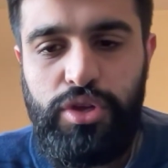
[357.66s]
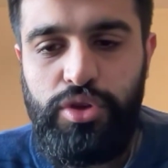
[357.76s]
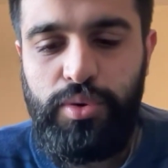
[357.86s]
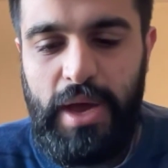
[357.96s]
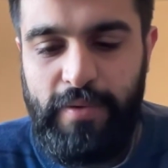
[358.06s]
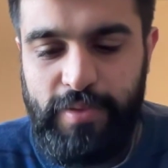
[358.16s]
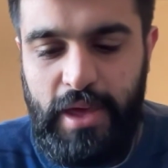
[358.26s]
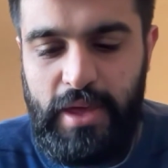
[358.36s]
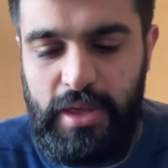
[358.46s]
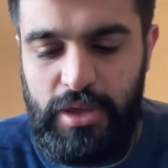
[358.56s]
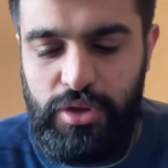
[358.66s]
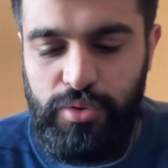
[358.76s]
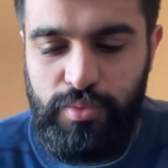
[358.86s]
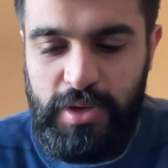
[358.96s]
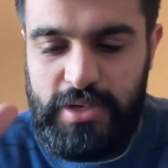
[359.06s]
You have that.
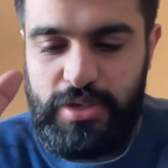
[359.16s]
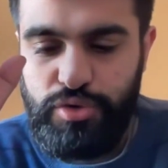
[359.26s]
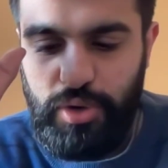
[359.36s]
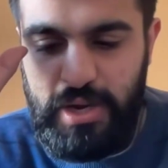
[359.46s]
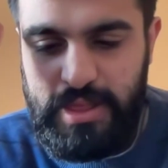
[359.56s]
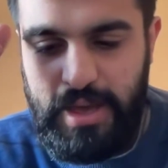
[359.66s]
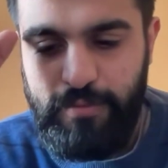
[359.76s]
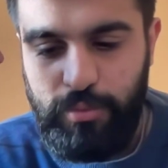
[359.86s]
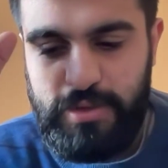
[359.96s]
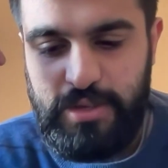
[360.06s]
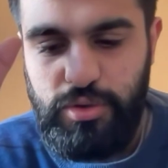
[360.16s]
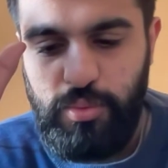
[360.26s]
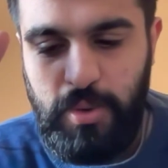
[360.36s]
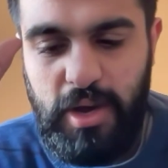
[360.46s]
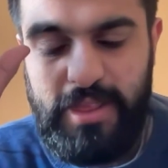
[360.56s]
You need to train that voice in
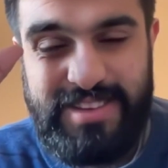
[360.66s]
your mind.